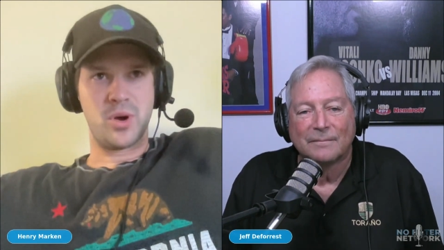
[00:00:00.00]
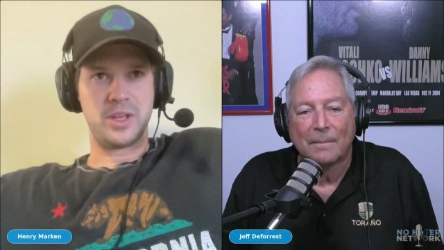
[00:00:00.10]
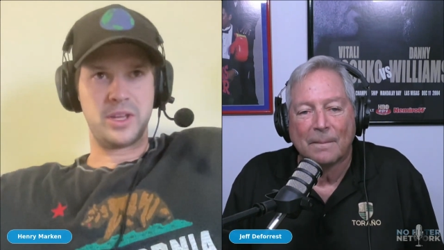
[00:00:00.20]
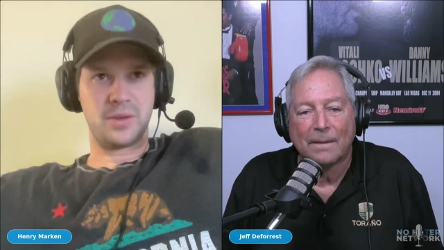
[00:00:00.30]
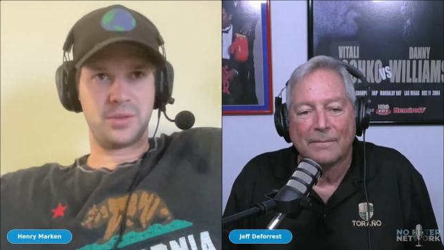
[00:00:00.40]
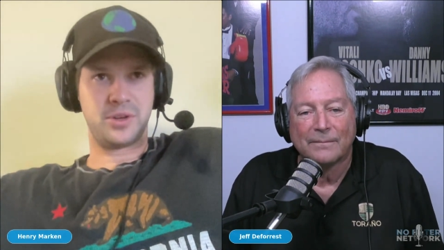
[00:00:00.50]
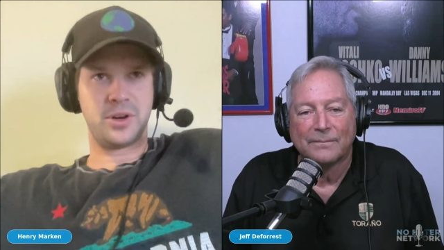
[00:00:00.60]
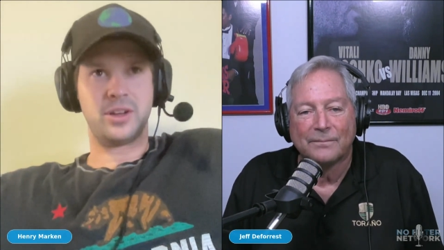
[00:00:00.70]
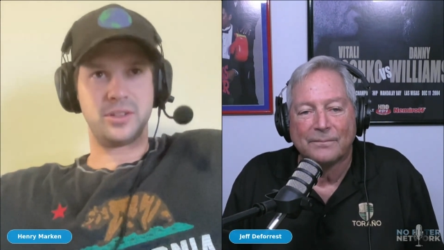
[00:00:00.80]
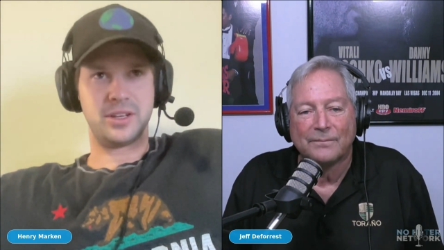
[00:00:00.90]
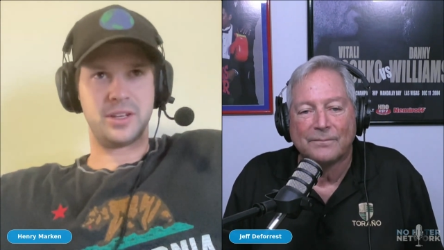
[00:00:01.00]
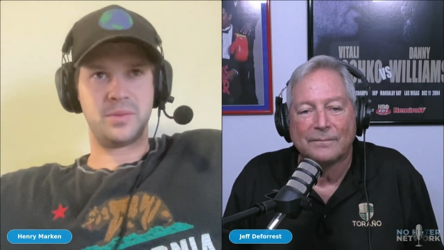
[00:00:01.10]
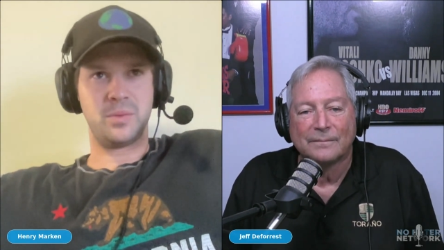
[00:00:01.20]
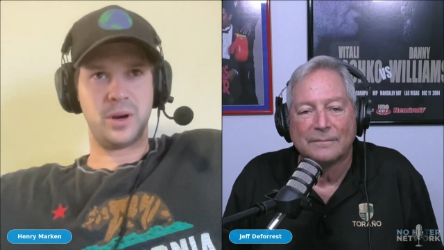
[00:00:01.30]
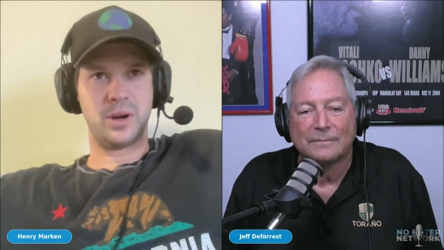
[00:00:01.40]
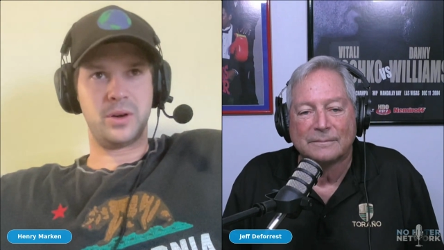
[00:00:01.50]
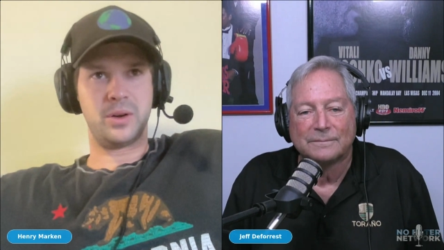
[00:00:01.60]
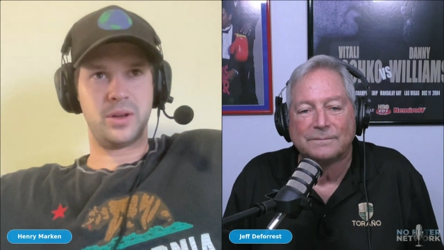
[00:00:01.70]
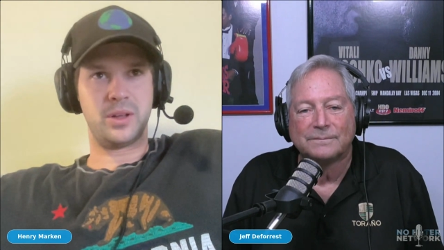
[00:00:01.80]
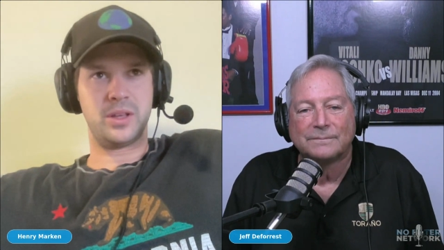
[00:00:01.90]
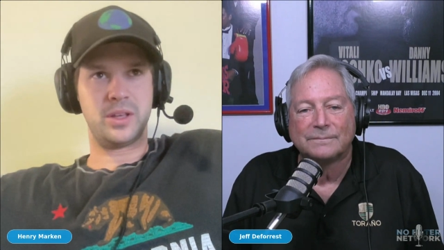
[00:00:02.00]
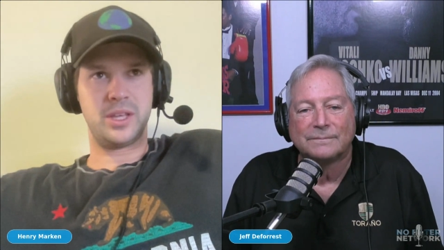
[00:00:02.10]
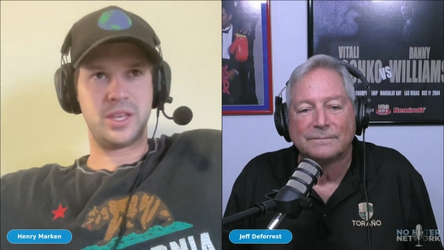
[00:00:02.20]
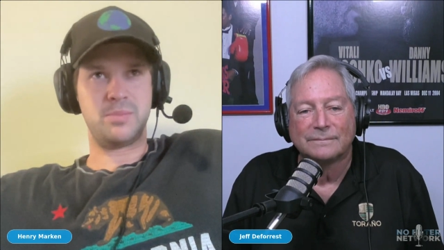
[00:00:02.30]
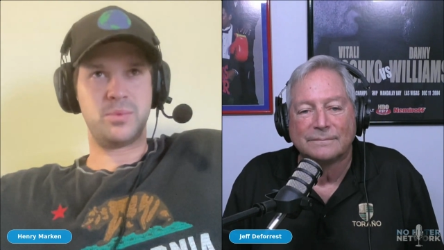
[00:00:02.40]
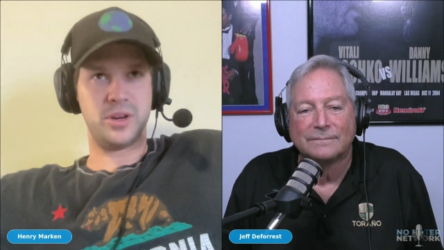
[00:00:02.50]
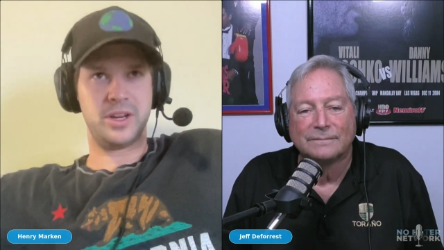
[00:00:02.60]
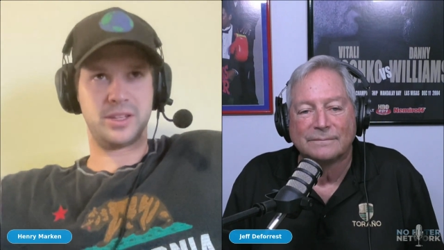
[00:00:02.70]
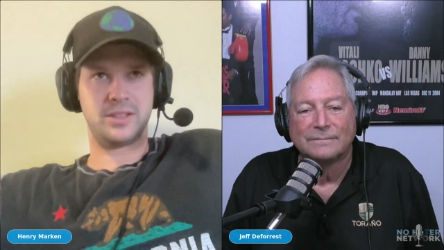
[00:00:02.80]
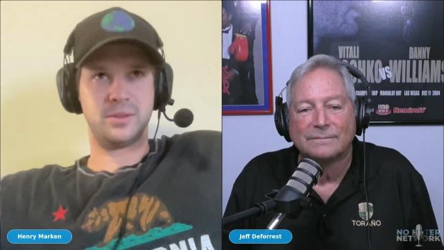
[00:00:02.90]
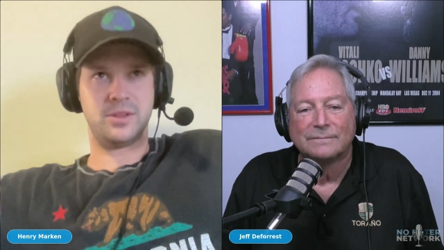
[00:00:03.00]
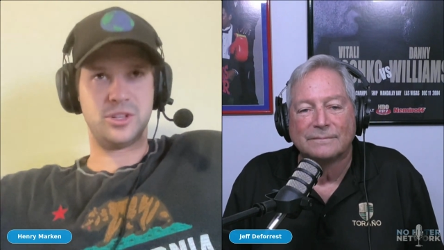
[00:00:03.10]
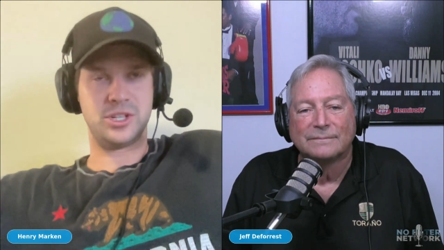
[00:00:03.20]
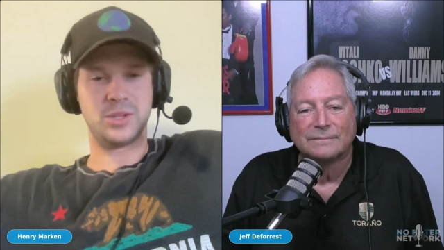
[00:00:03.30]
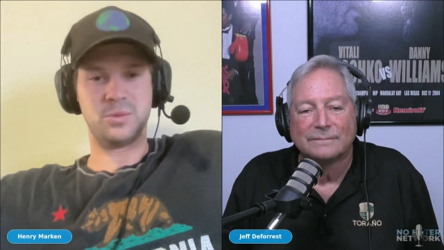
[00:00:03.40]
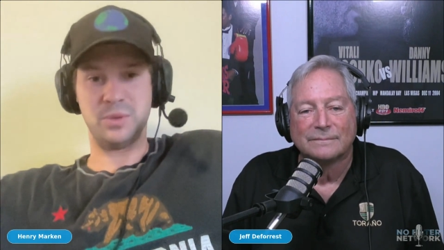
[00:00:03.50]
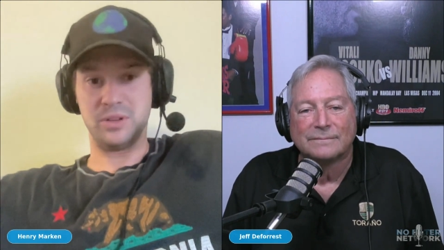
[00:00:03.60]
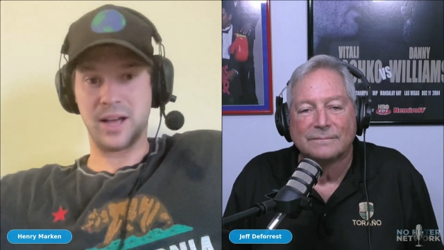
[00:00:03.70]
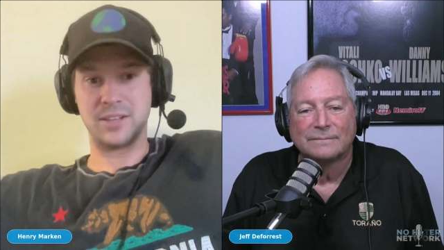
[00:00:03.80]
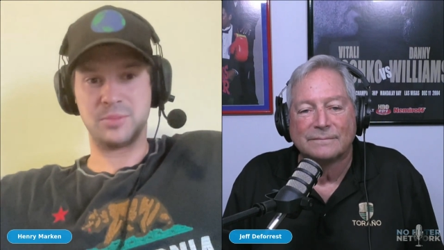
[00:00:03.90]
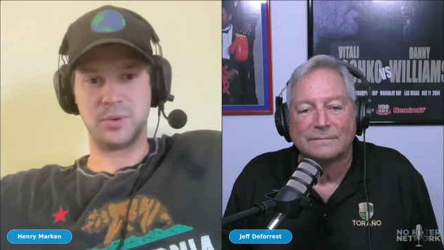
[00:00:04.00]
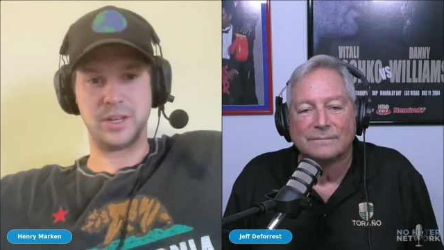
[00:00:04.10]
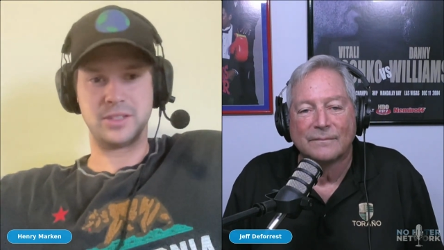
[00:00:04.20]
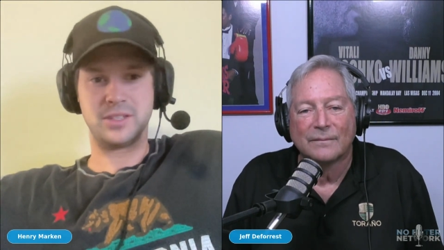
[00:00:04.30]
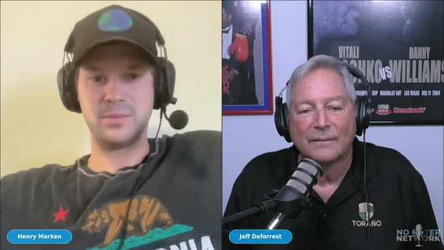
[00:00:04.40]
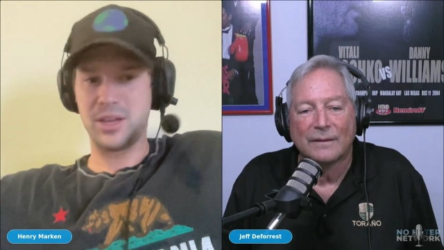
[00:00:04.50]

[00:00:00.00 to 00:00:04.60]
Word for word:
Speaker 1: putting out the content where he predicted the Jets would be last place.